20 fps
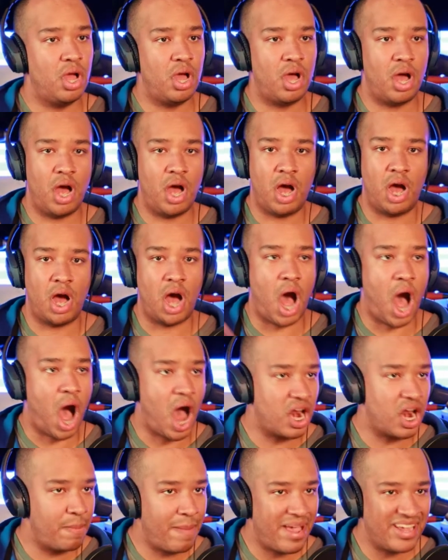uh,
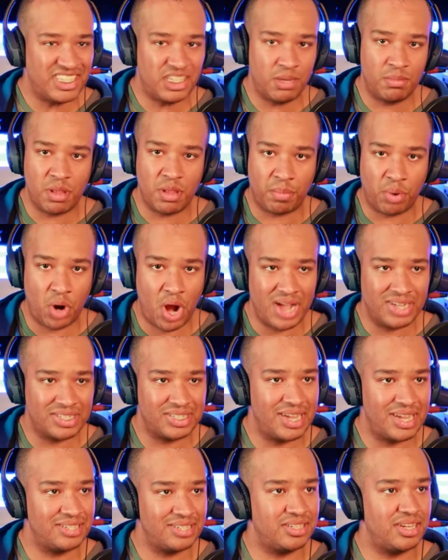automate some of the
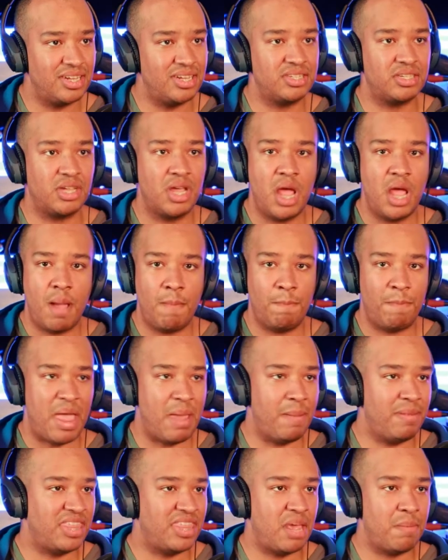processes. Maybe
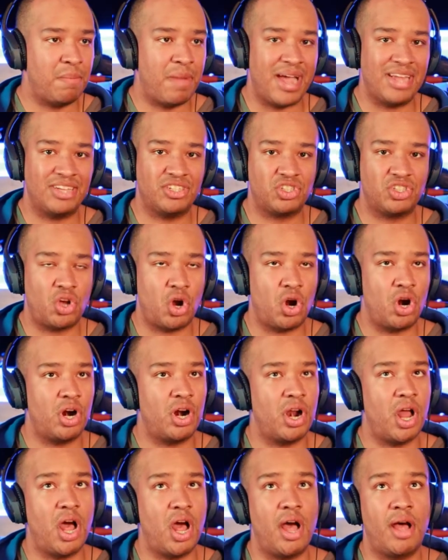they might start
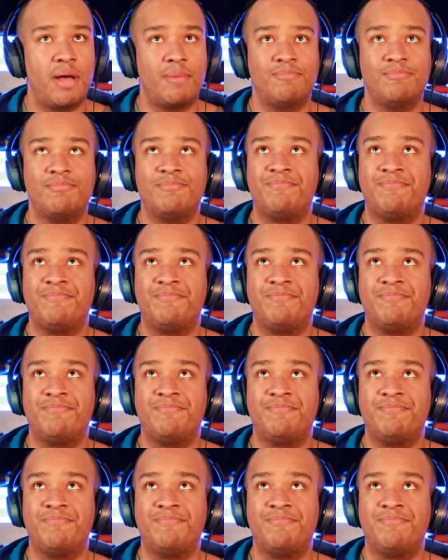um,